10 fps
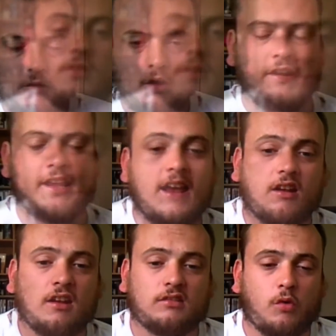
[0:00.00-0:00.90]

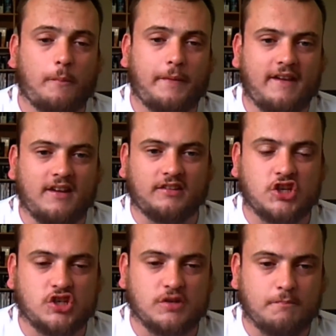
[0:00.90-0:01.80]
regardless of what
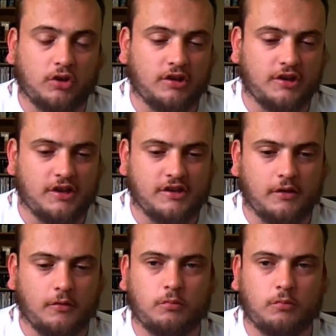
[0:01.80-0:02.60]
periodization model you use,